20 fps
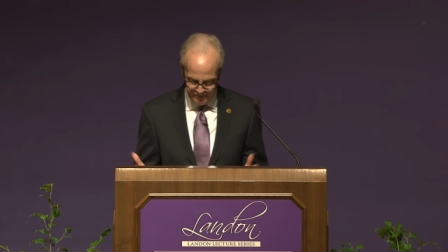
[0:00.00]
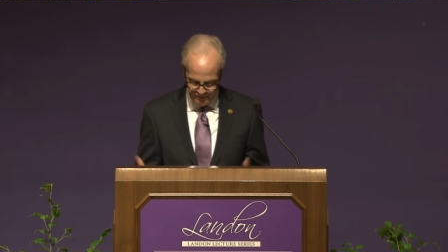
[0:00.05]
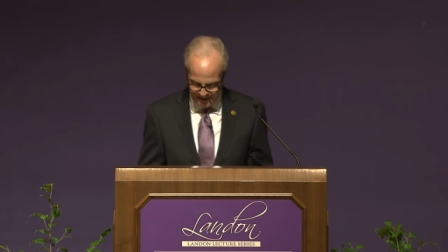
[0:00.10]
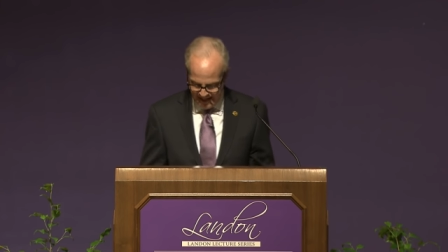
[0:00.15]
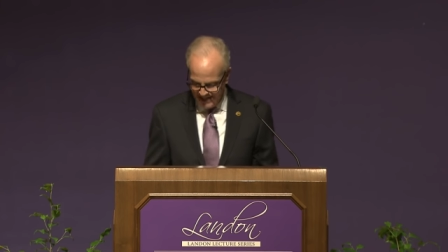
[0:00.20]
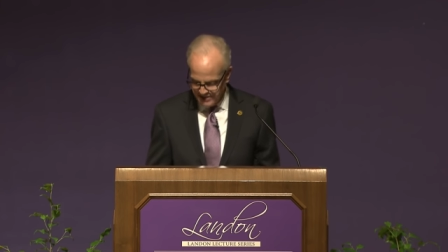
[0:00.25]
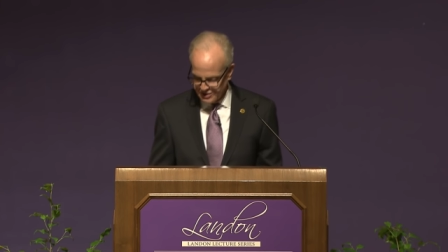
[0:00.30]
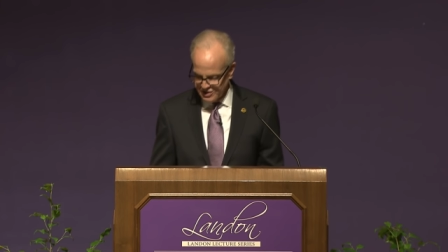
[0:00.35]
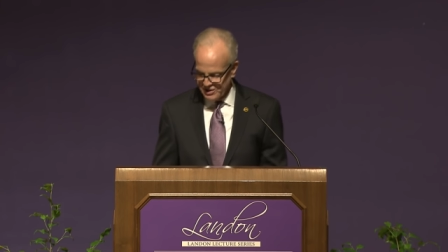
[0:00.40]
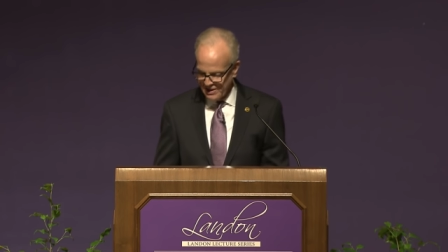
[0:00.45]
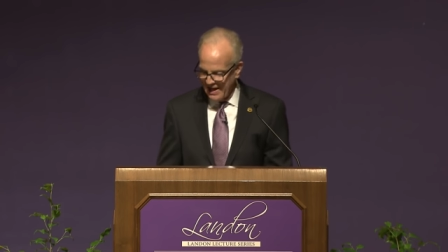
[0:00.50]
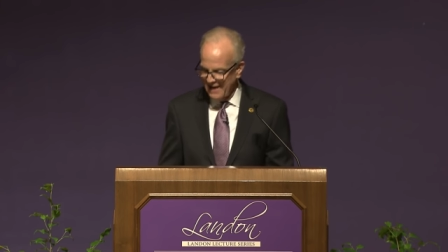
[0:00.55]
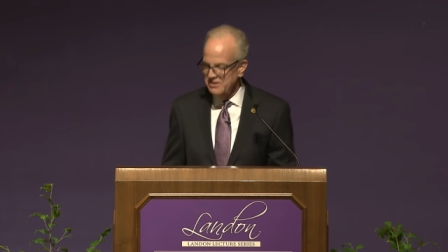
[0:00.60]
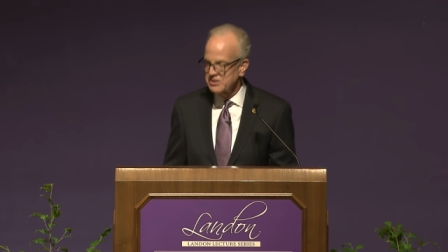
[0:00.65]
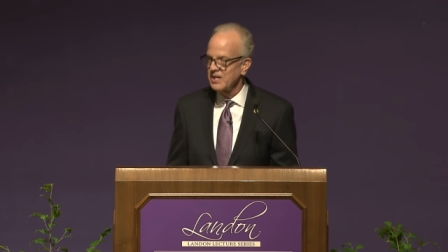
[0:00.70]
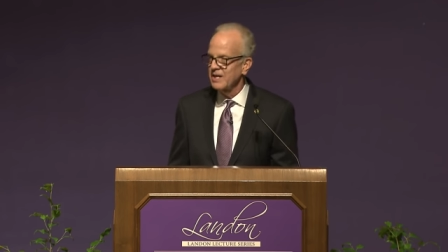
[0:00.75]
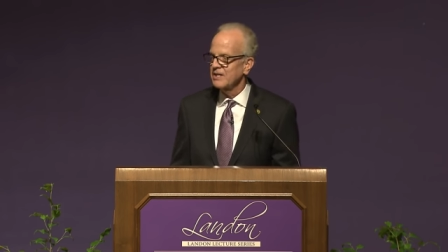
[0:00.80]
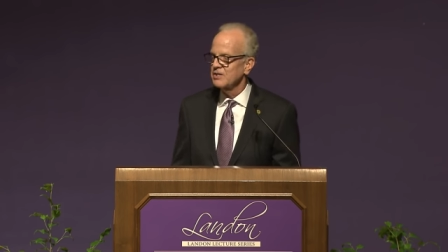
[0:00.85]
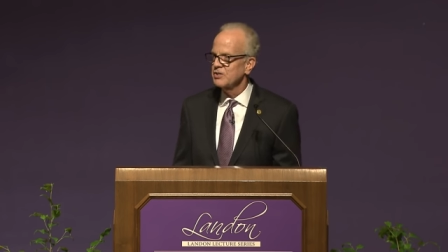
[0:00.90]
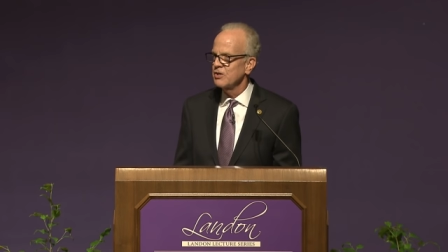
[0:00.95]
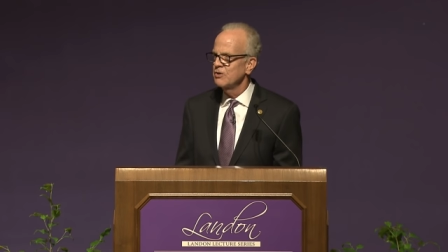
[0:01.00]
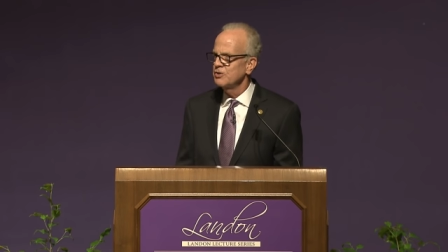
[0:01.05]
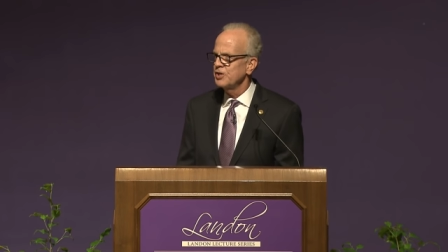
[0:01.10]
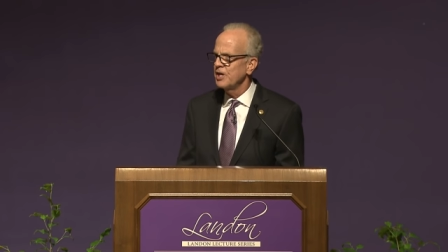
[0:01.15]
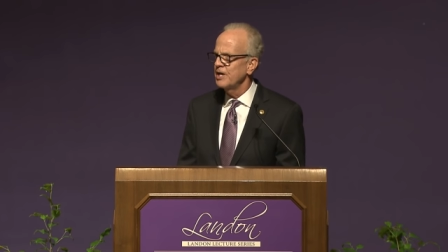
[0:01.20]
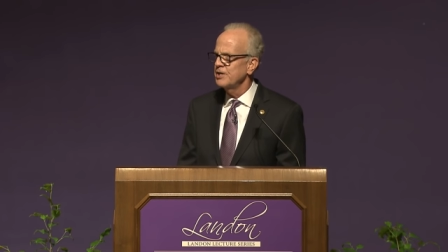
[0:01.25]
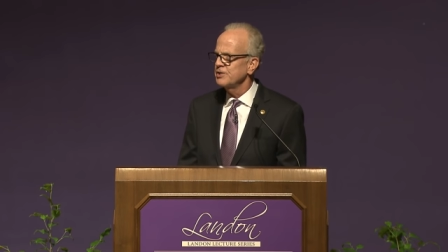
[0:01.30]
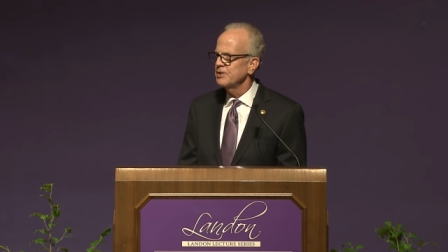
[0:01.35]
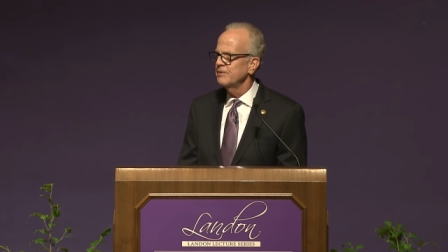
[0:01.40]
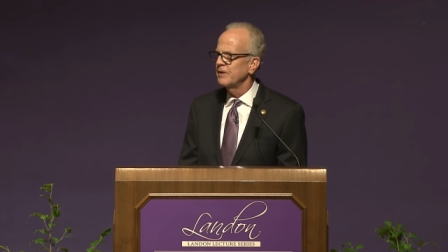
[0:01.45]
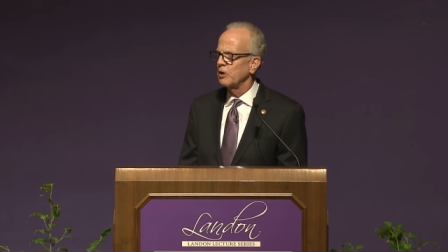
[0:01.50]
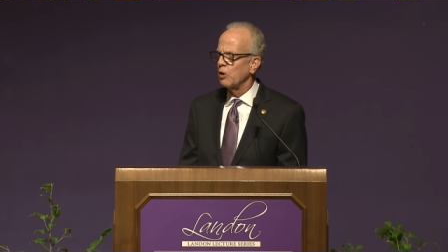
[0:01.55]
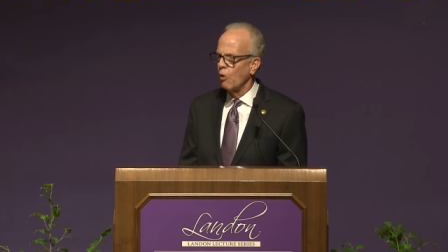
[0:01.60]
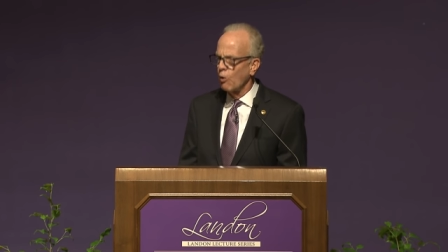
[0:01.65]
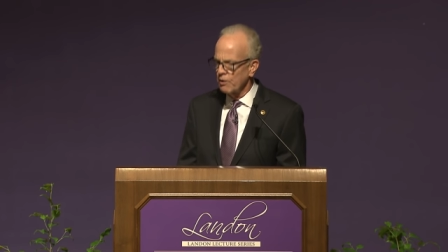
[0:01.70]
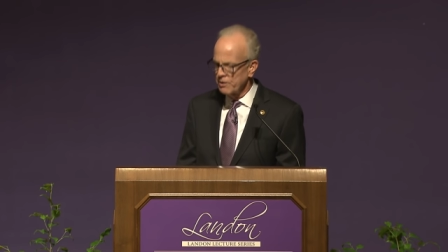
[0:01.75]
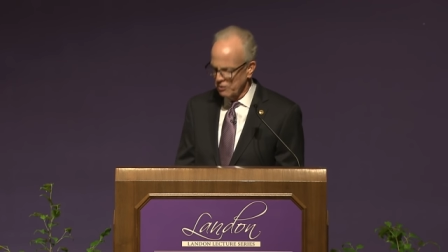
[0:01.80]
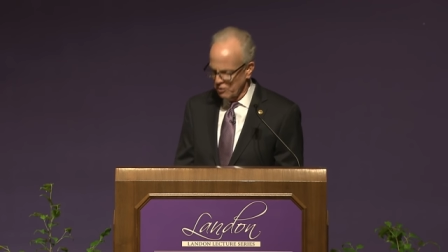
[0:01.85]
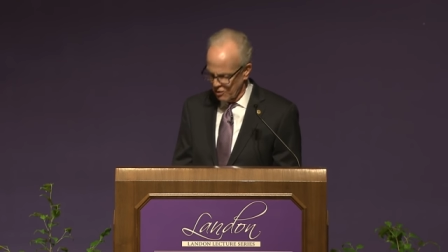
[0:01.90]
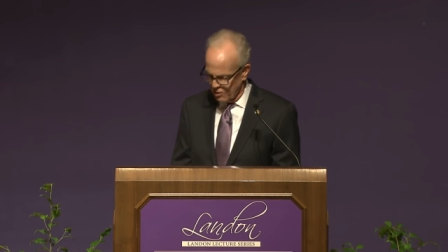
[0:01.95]
Kansas Livestock Association, the
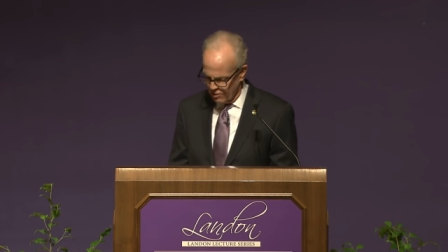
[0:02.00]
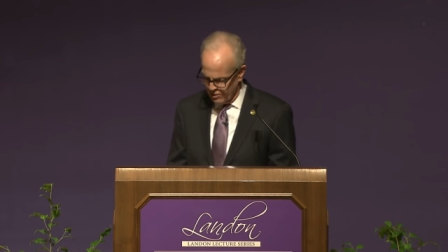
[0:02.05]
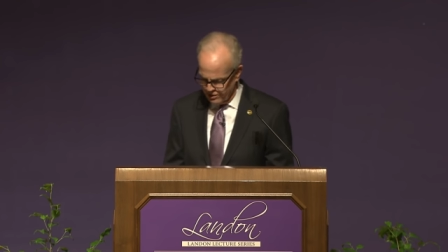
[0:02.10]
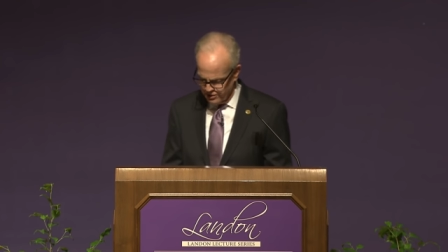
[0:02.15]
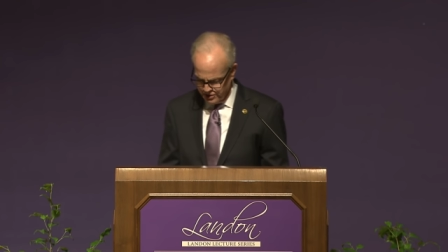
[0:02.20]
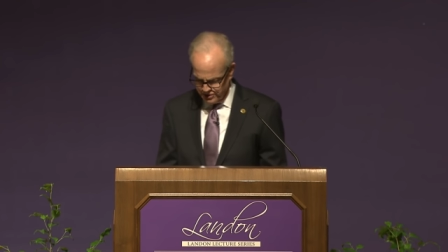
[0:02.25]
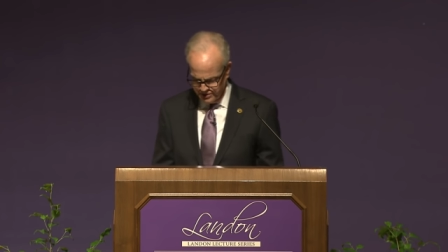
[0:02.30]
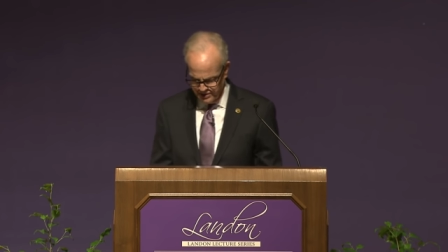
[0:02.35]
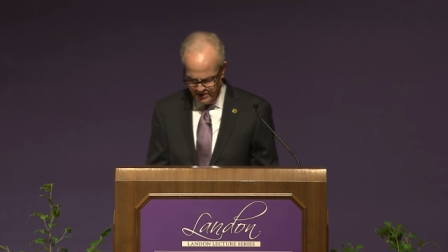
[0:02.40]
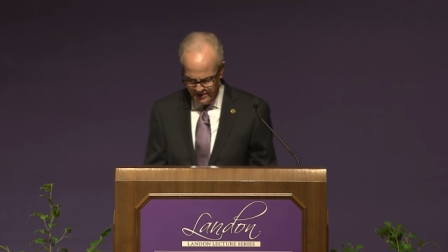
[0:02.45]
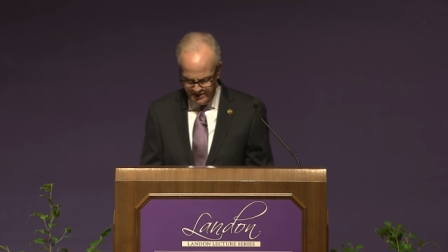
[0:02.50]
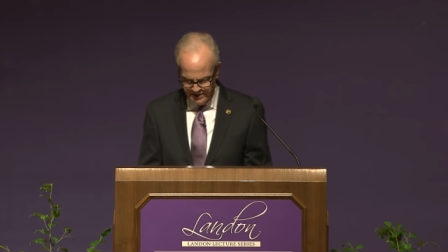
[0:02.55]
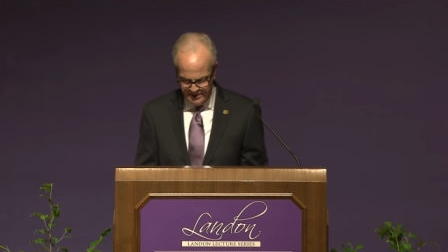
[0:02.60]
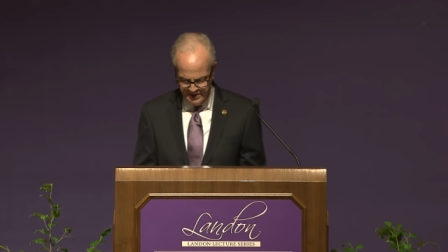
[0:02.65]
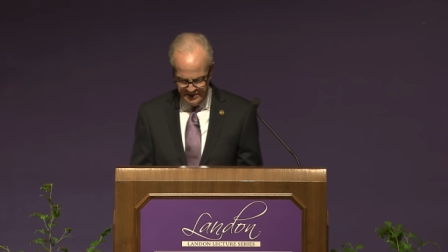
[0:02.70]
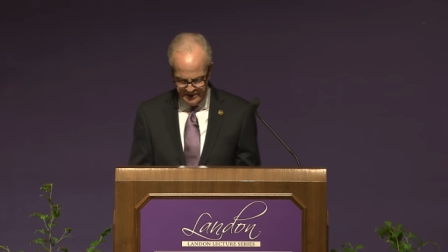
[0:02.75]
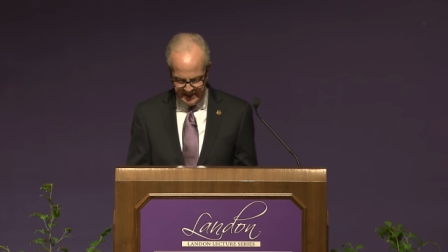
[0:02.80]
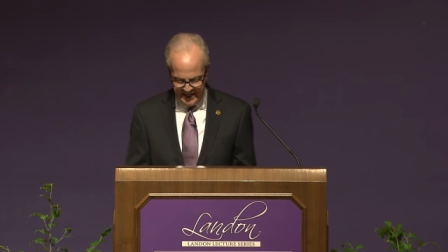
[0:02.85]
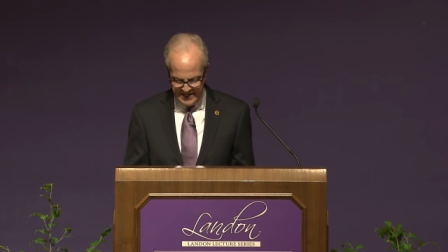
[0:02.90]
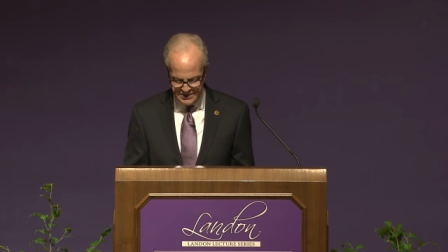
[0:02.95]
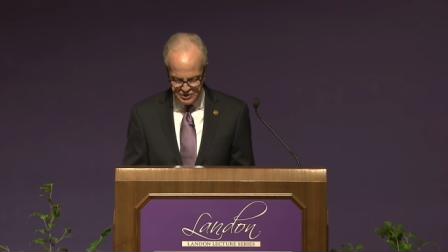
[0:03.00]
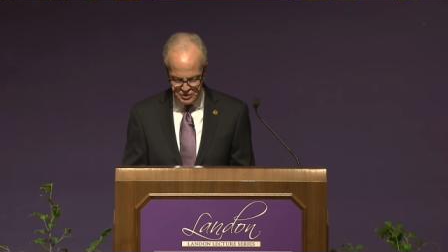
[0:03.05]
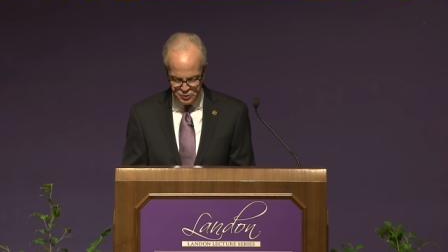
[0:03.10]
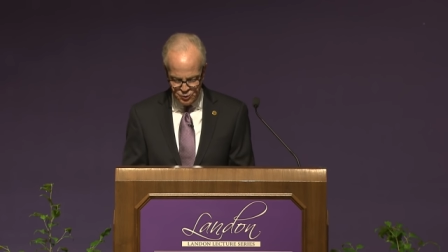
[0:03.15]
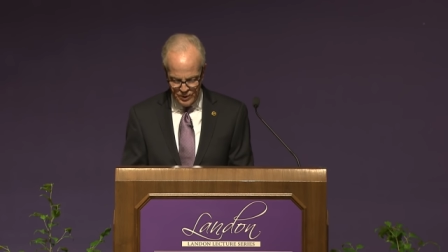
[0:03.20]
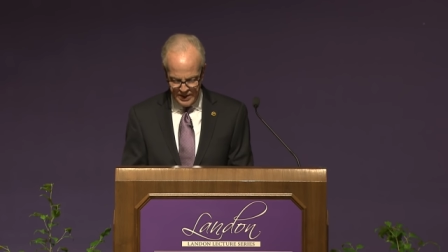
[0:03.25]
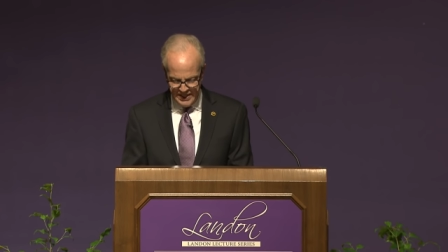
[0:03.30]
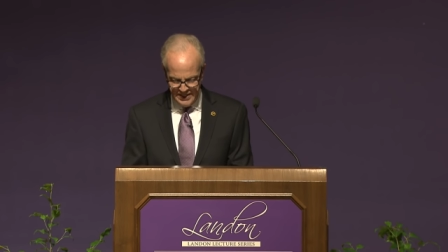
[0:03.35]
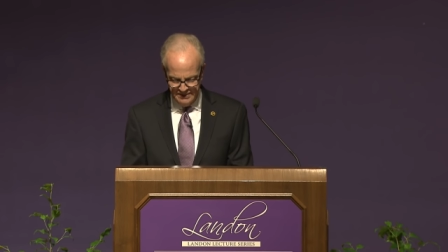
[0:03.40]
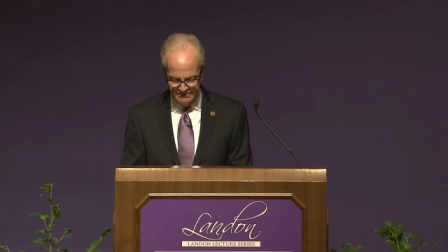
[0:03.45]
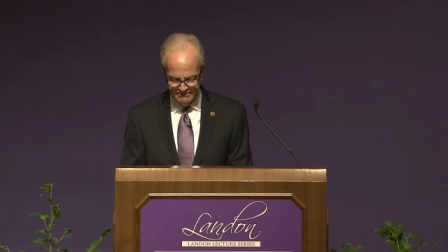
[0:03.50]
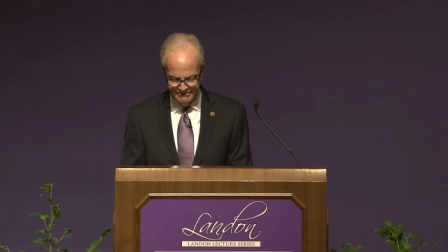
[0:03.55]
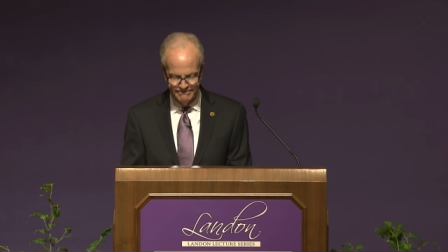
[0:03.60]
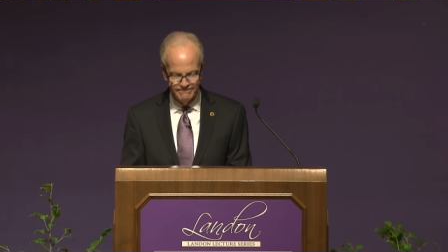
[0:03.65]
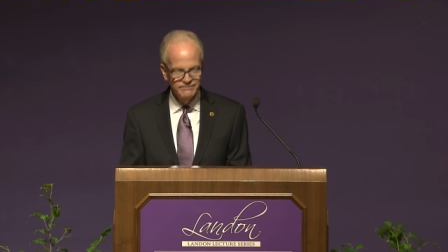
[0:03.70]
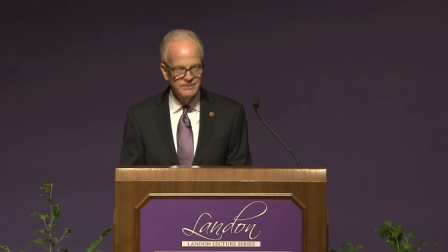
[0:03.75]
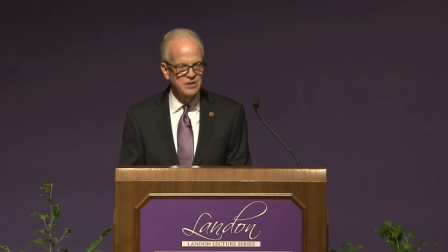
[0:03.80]
corn growers, Kansas wheat.